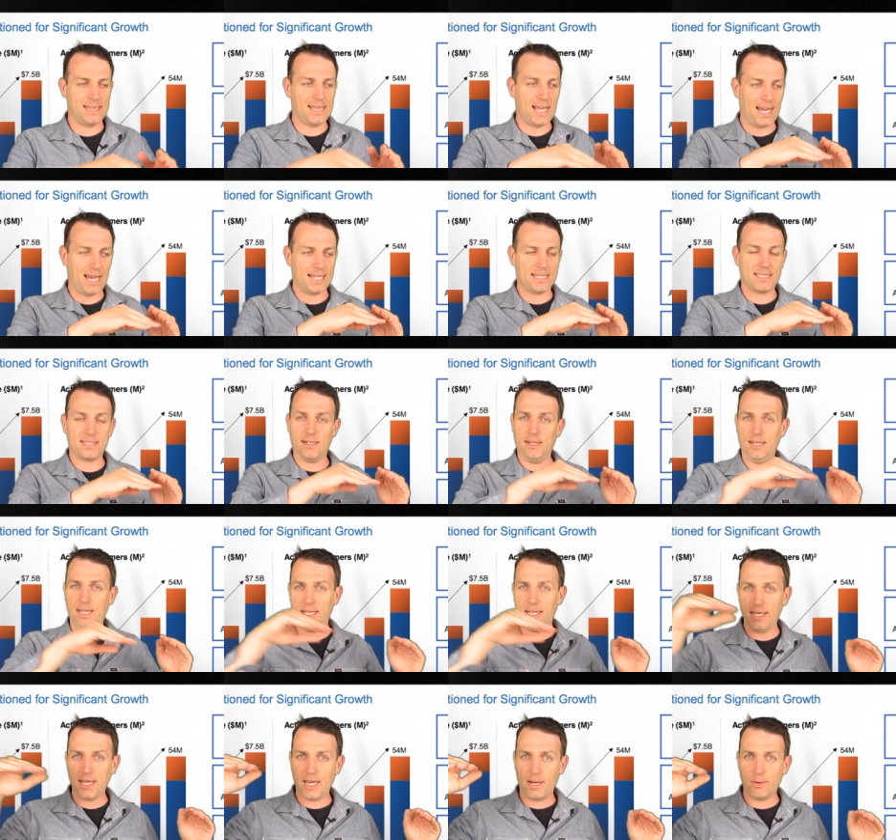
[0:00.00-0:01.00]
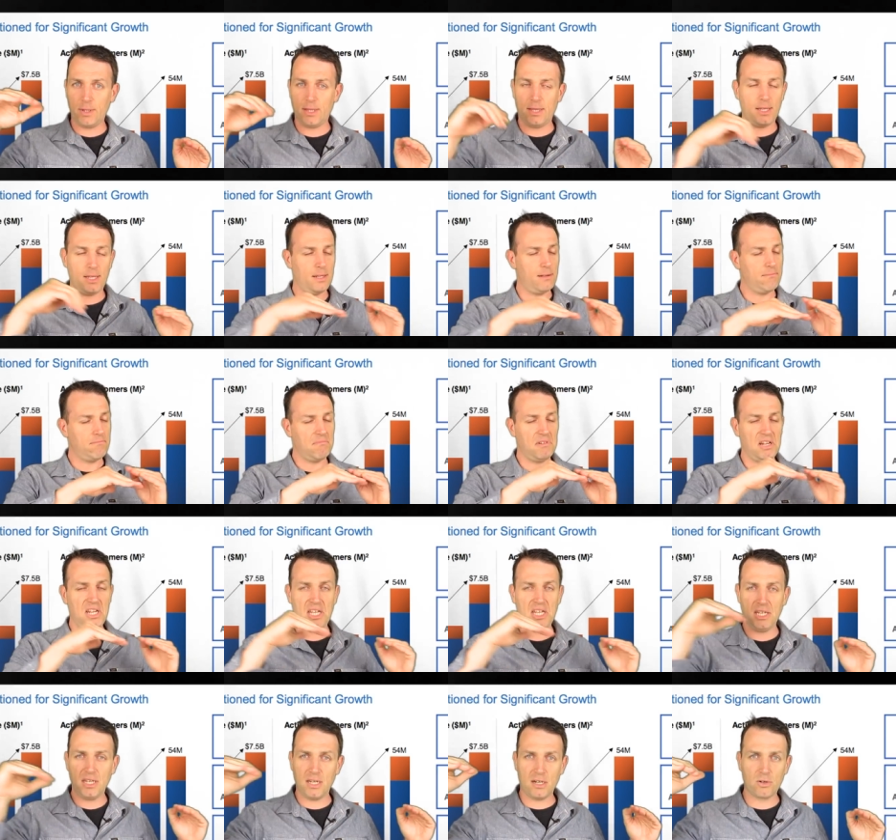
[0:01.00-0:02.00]
likes linearity,
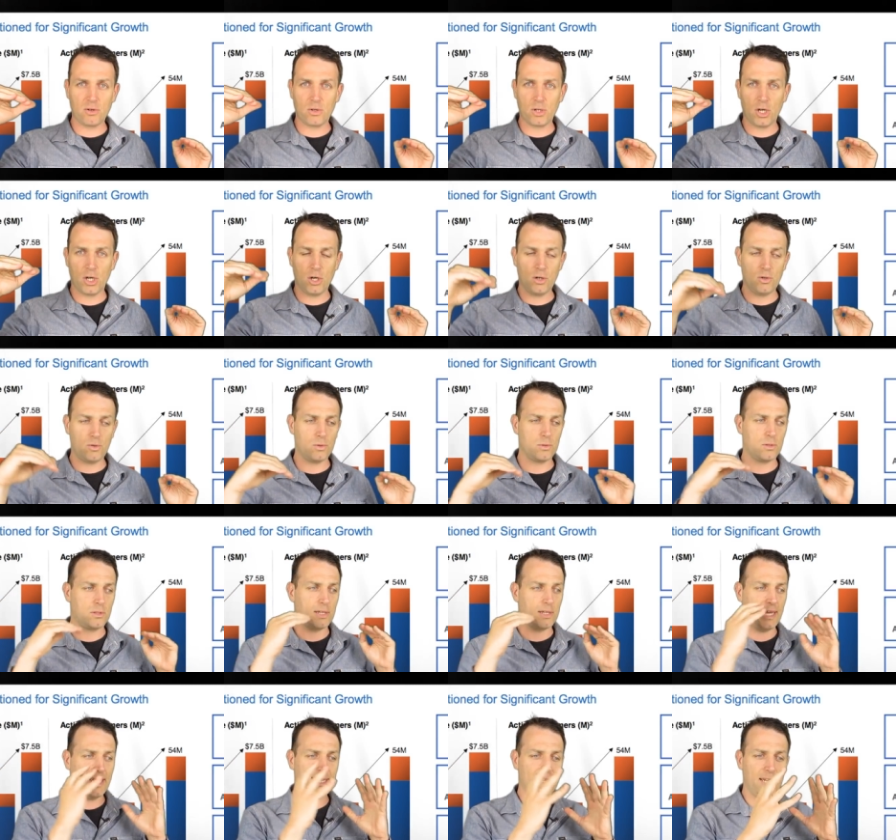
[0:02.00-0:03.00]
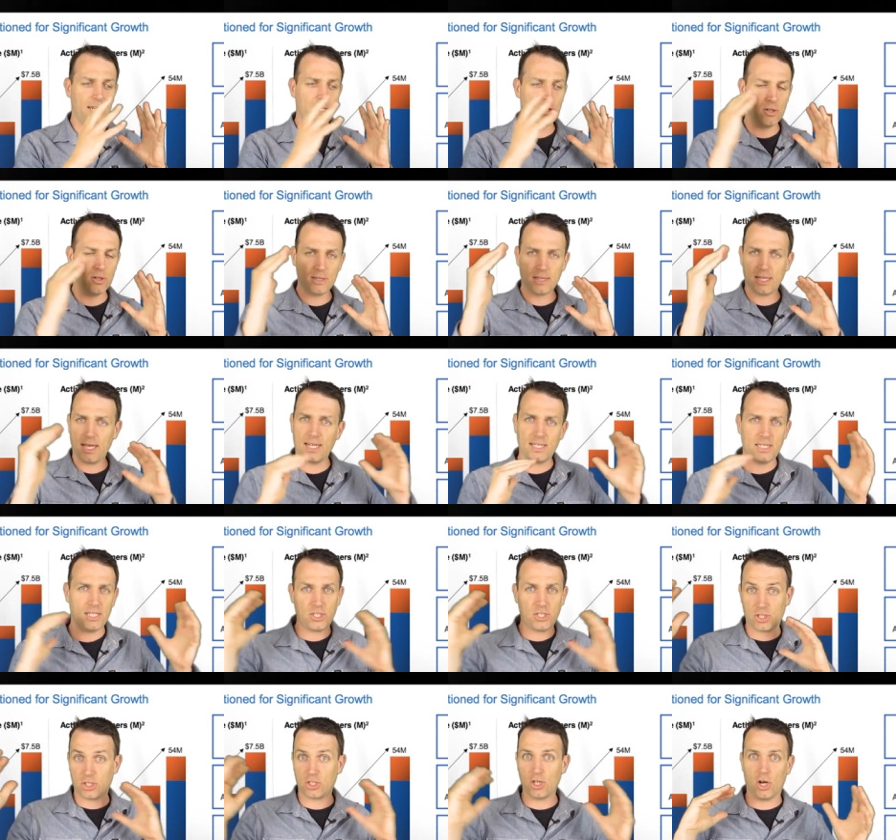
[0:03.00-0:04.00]
linear growth, and they don't like
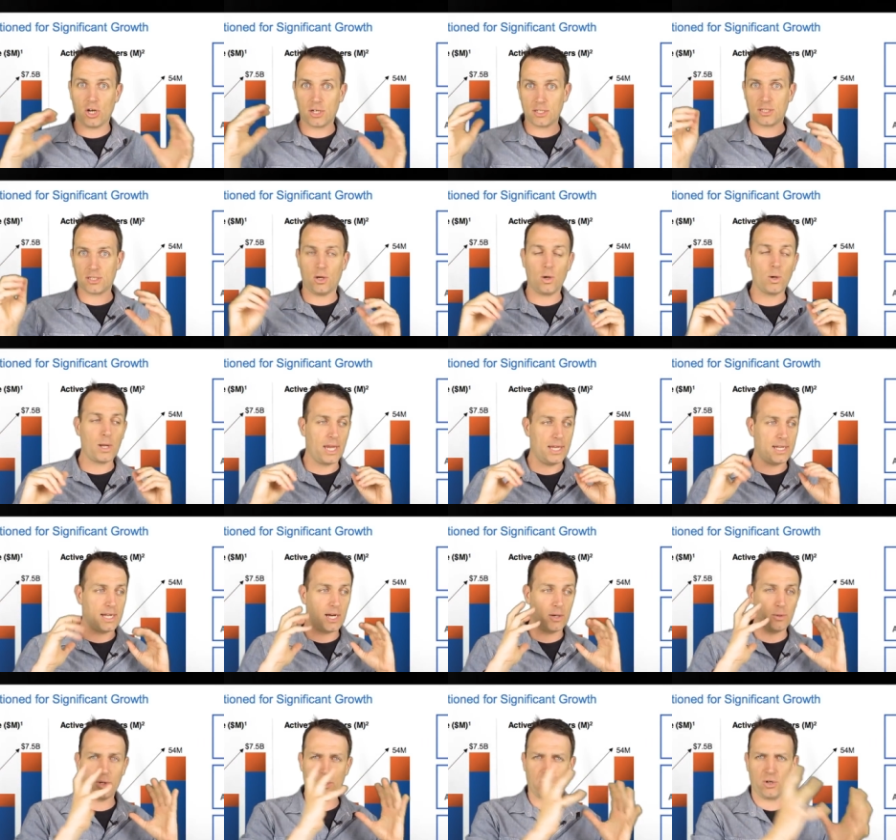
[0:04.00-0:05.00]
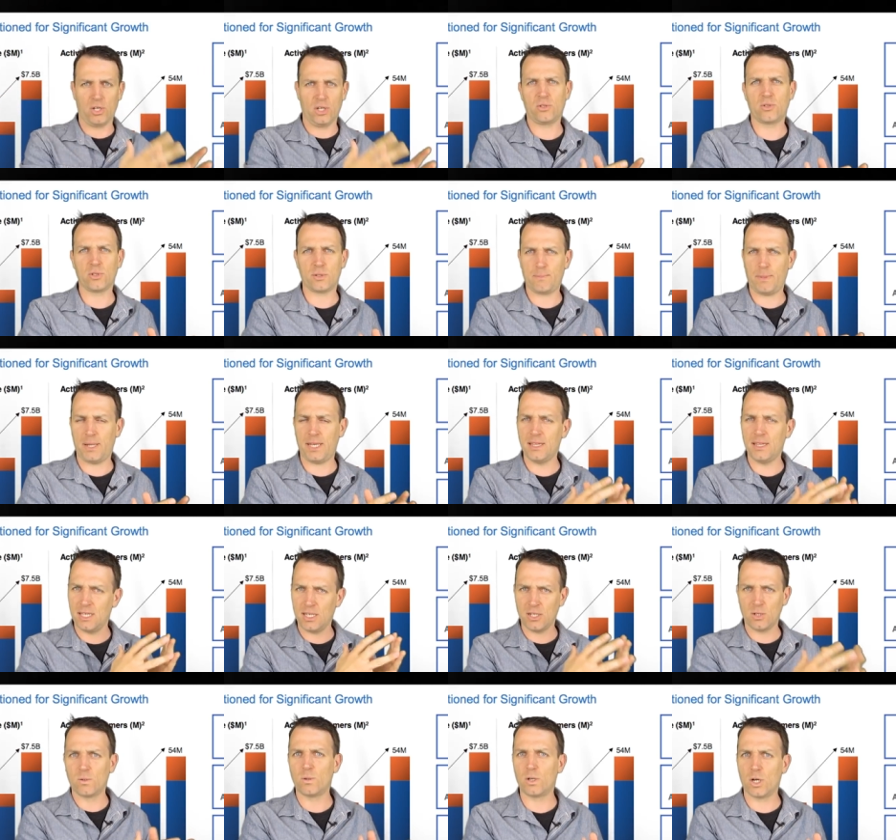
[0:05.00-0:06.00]
these shocks. Okay, now you're going to spend
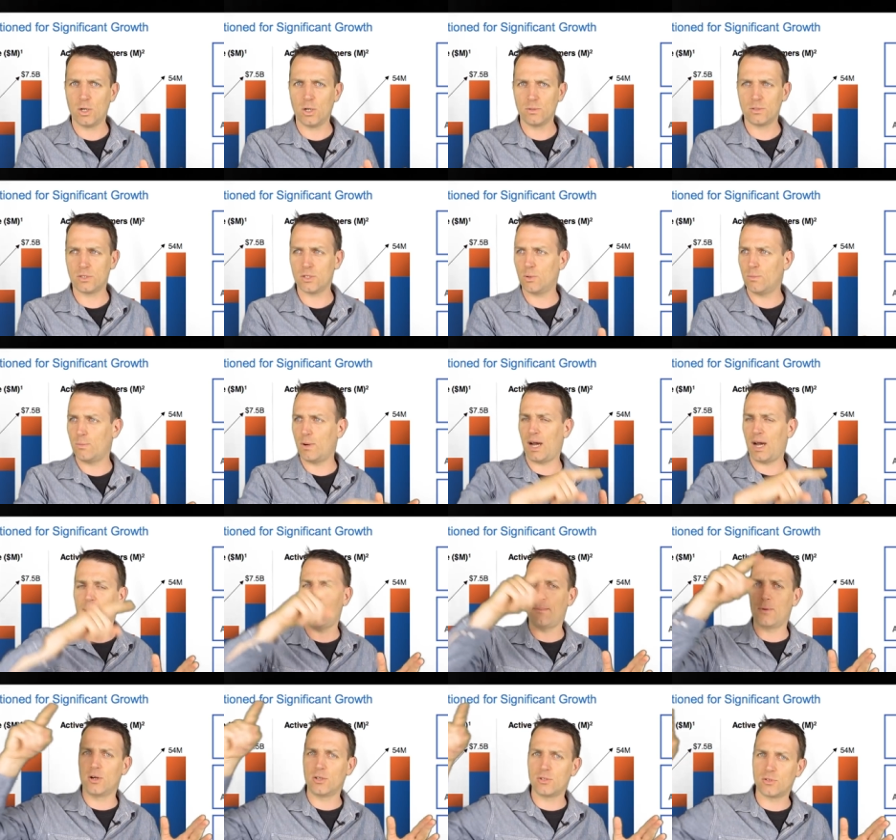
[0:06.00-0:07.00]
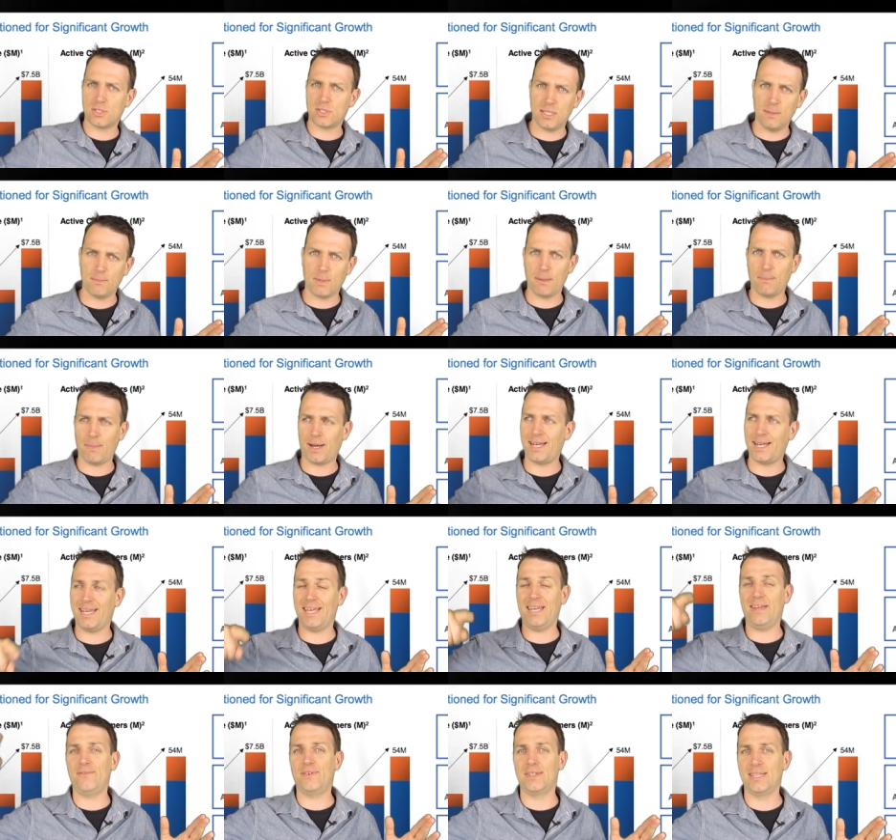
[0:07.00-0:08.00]
in growth, so I'm going to see my money
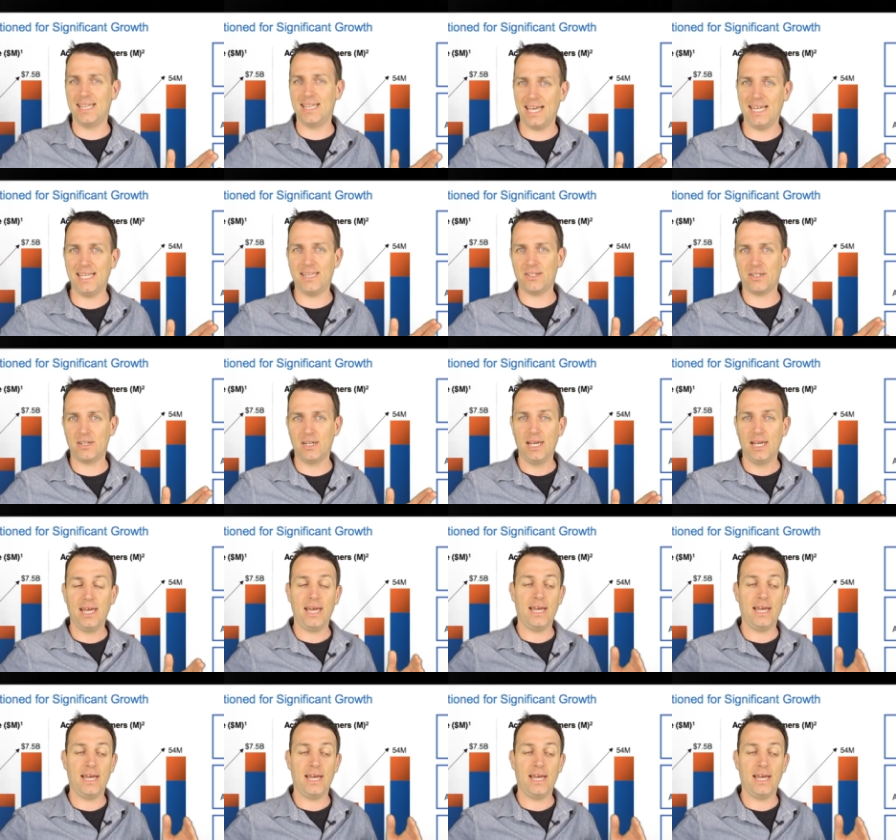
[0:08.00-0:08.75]
even later.